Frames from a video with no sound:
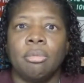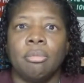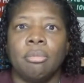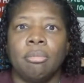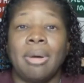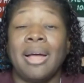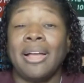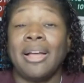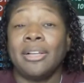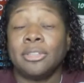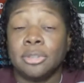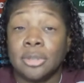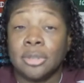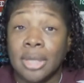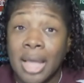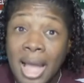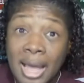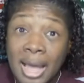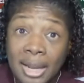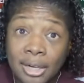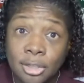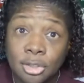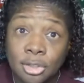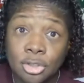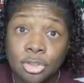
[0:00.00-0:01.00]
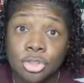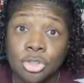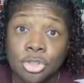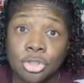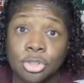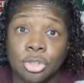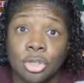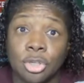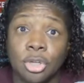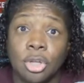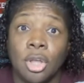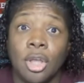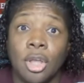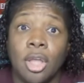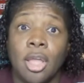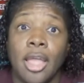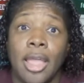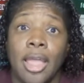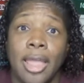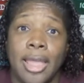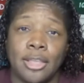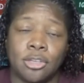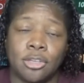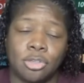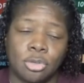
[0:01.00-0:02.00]
my college.
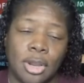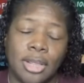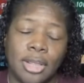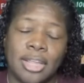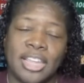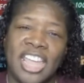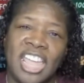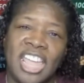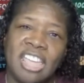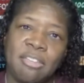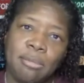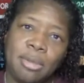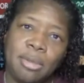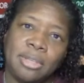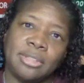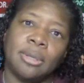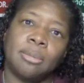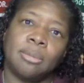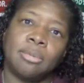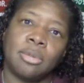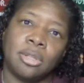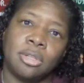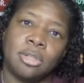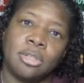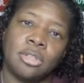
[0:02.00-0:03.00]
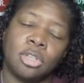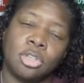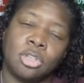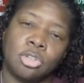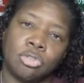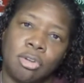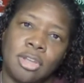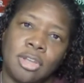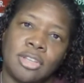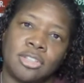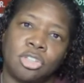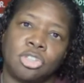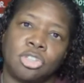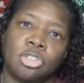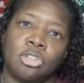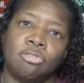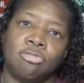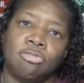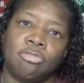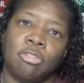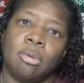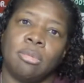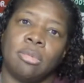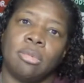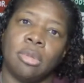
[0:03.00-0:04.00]
And so that gave me something to transition
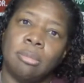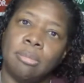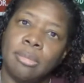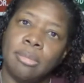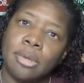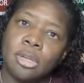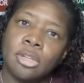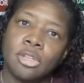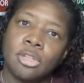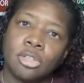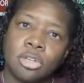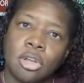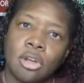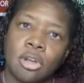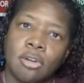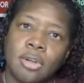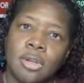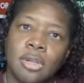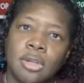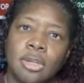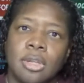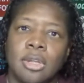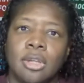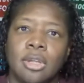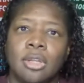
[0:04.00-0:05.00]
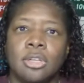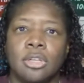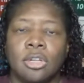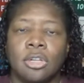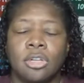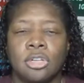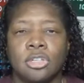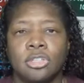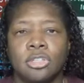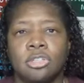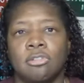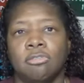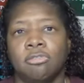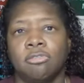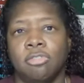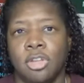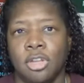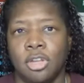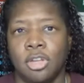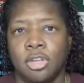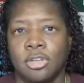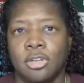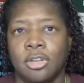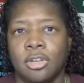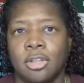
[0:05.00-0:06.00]
from the military to the
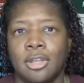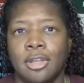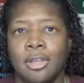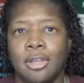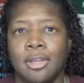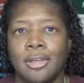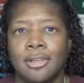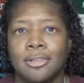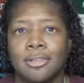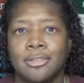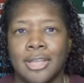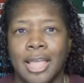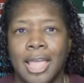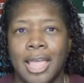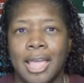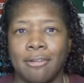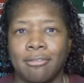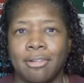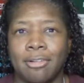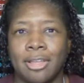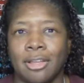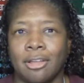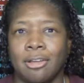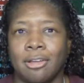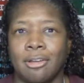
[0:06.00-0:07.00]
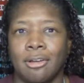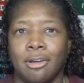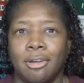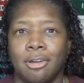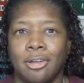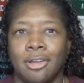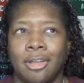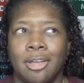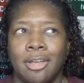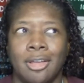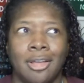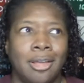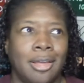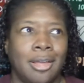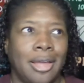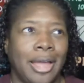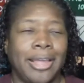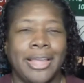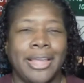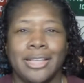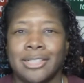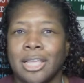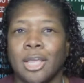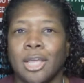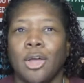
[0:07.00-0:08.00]
civilian, to have like
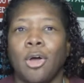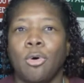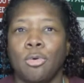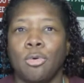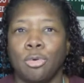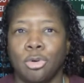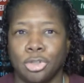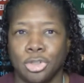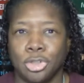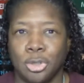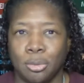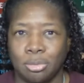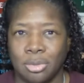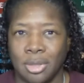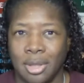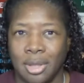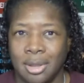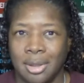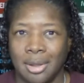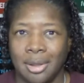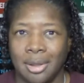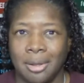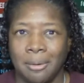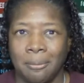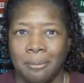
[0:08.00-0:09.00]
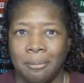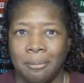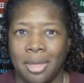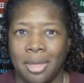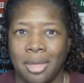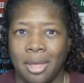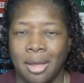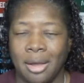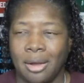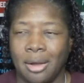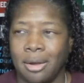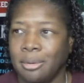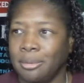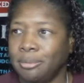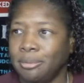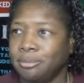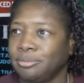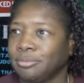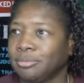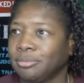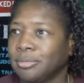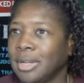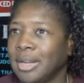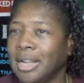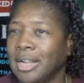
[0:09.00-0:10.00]
I guess like an ownership thing. And
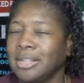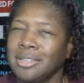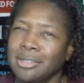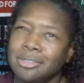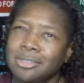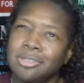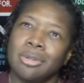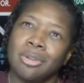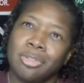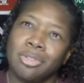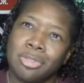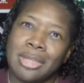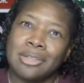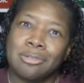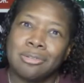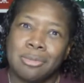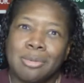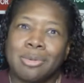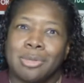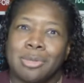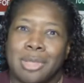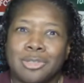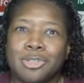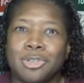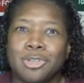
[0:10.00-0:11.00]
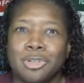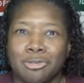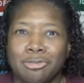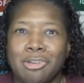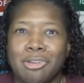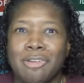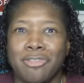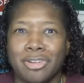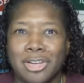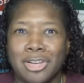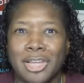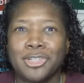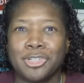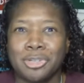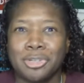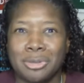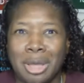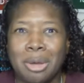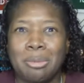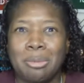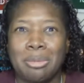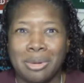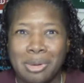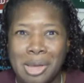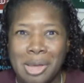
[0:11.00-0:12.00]
I just thought that's a good revelation.
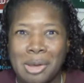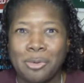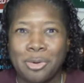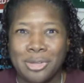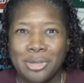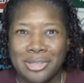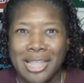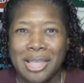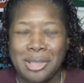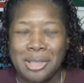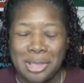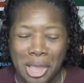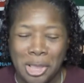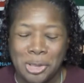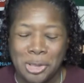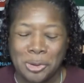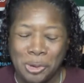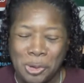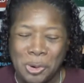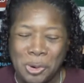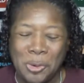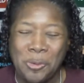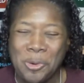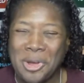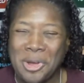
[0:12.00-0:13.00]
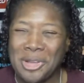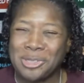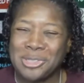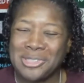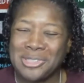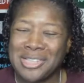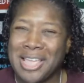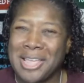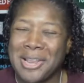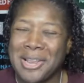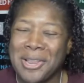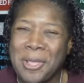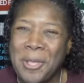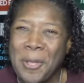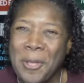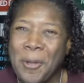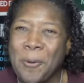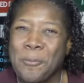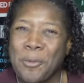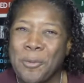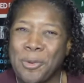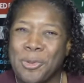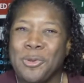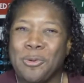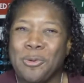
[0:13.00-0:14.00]
Helped me out with that. That's what it was. Is that
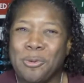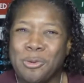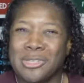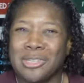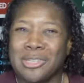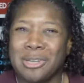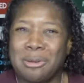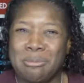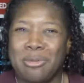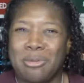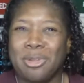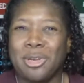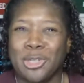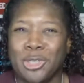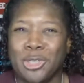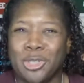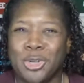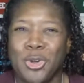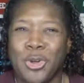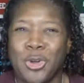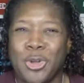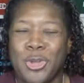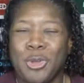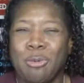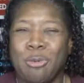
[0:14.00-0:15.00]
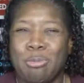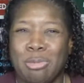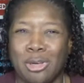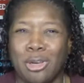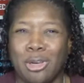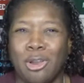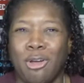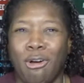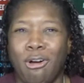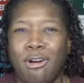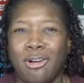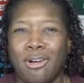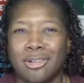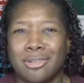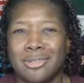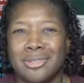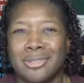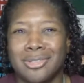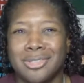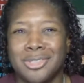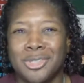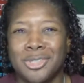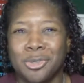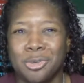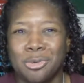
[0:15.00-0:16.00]
when you was in the military, you belong
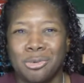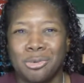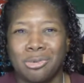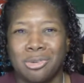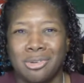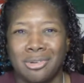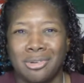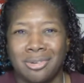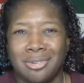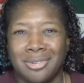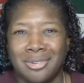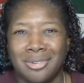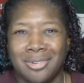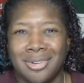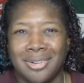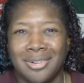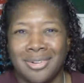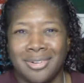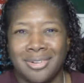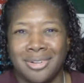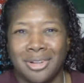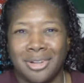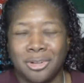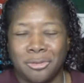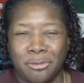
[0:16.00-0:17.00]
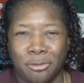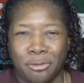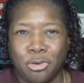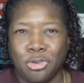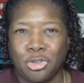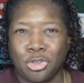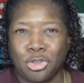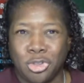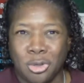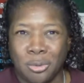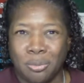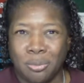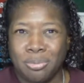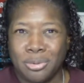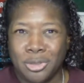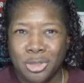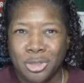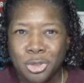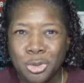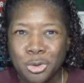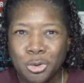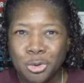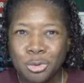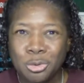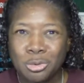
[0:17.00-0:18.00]
to first you're a
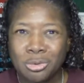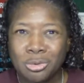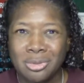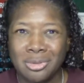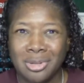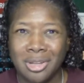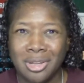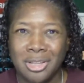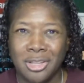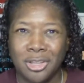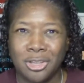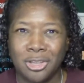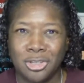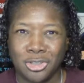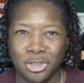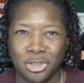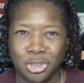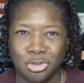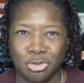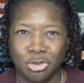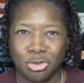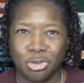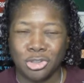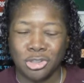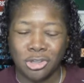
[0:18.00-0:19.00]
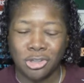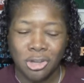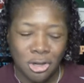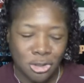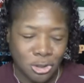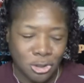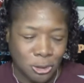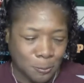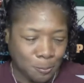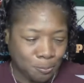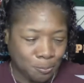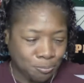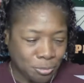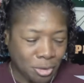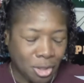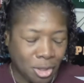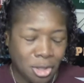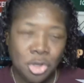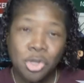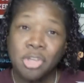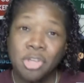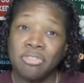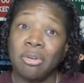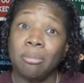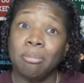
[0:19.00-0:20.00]
platoon, and you're a drill sergeant.
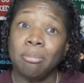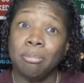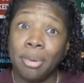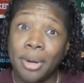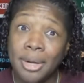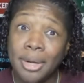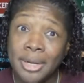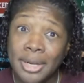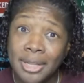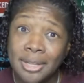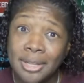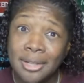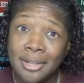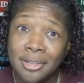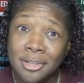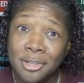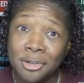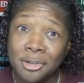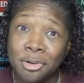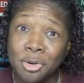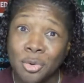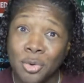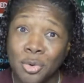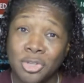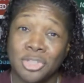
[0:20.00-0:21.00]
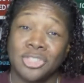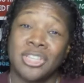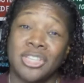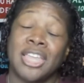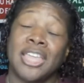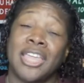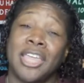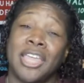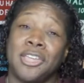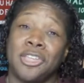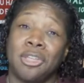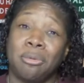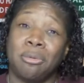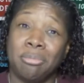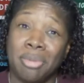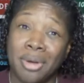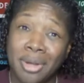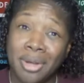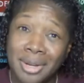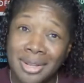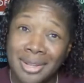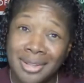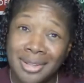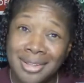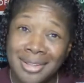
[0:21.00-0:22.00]
You have a buddy. You hook with. You're taking care of your
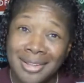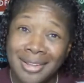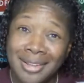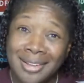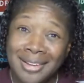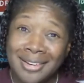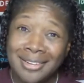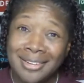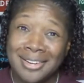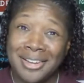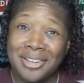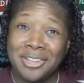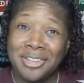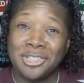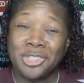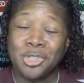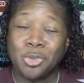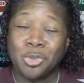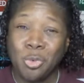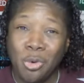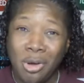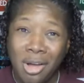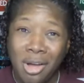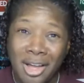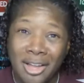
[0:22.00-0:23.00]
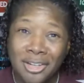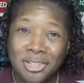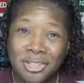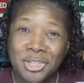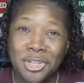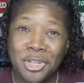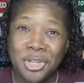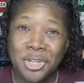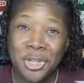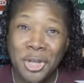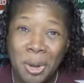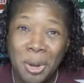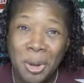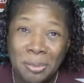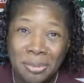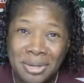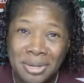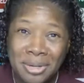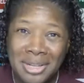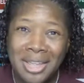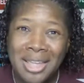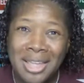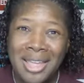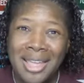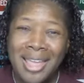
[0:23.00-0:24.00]
buddy. Then your squad. Then your
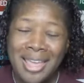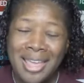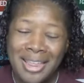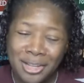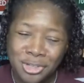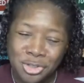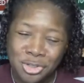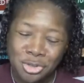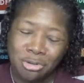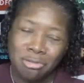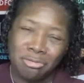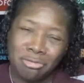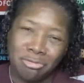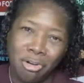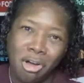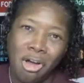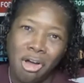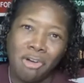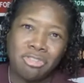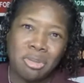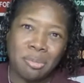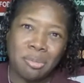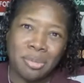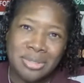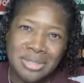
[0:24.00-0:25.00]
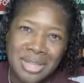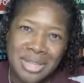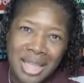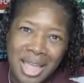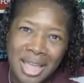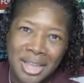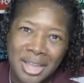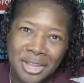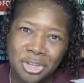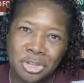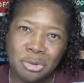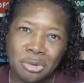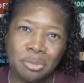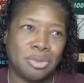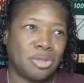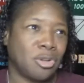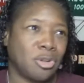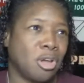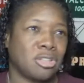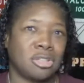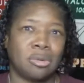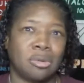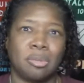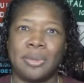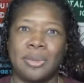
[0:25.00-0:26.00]
company. And as you evolve your battalion, you
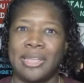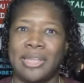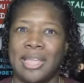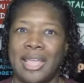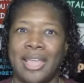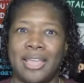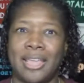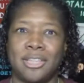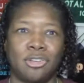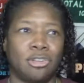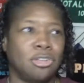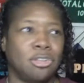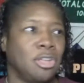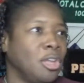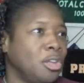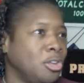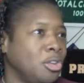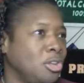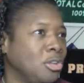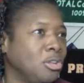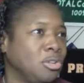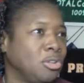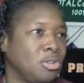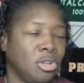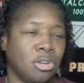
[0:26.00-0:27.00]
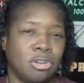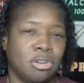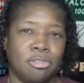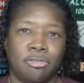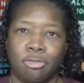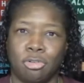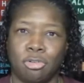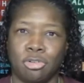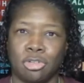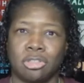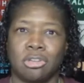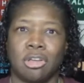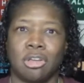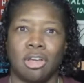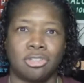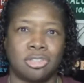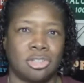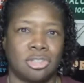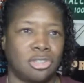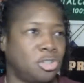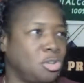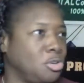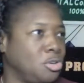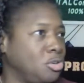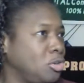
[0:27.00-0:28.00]
become the brigade. You're the first
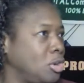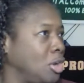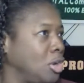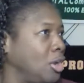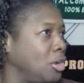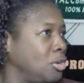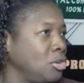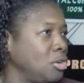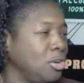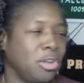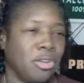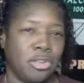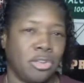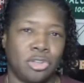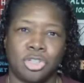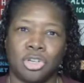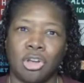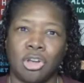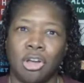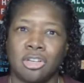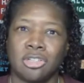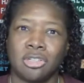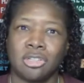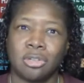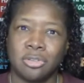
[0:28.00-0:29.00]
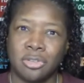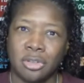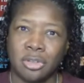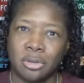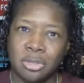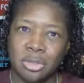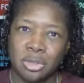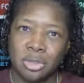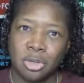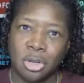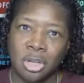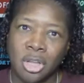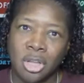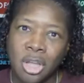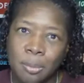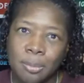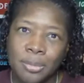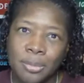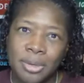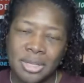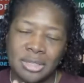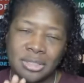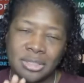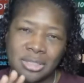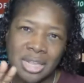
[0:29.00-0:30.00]
sergeant. So you're in charge of your
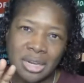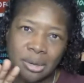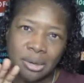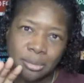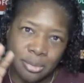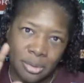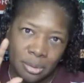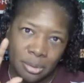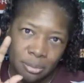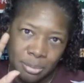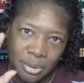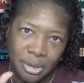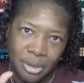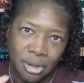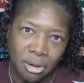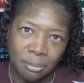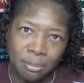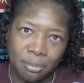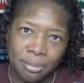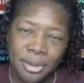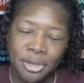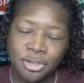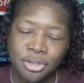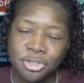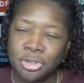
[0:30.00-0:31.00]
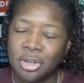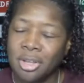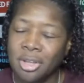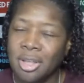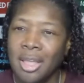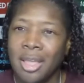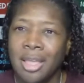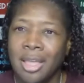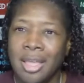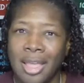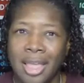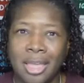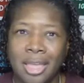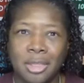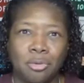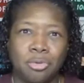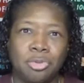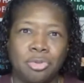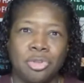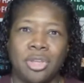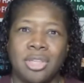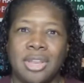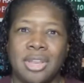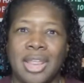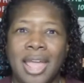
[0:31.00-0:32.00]
company inside of the bigger picture. And
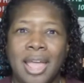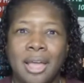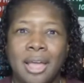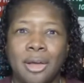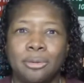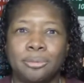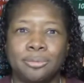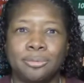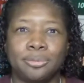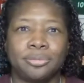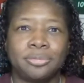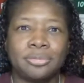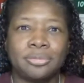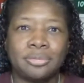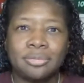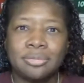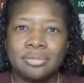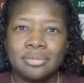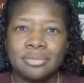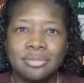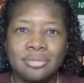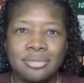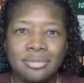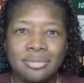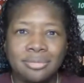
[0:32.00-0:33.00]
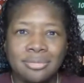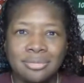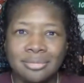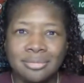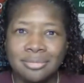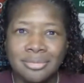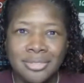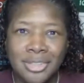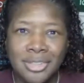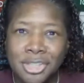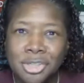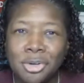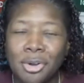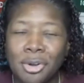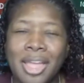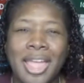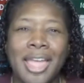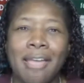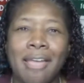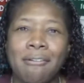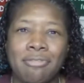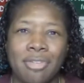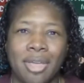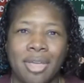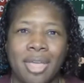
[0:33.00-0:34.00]
when you get out, you don't
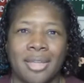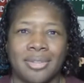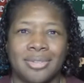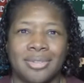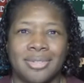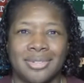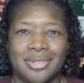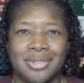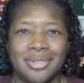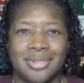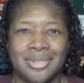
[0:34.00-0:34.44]
have that.